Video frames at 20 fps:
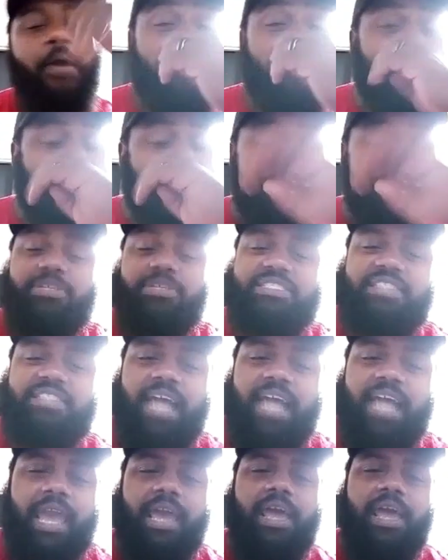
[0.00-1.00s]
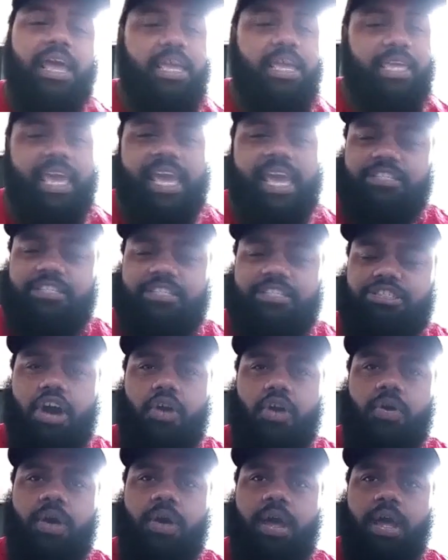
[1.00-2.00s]
But he was saying, yeah,
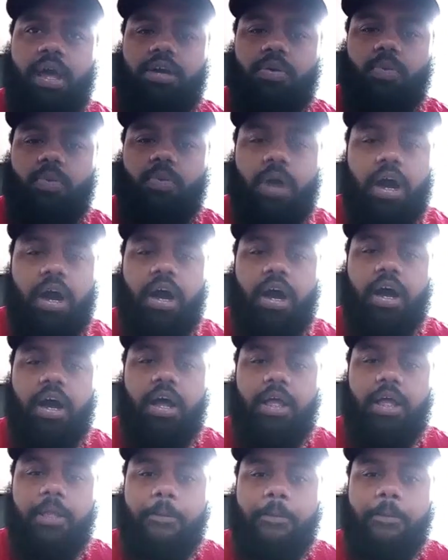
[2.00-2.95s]
so uh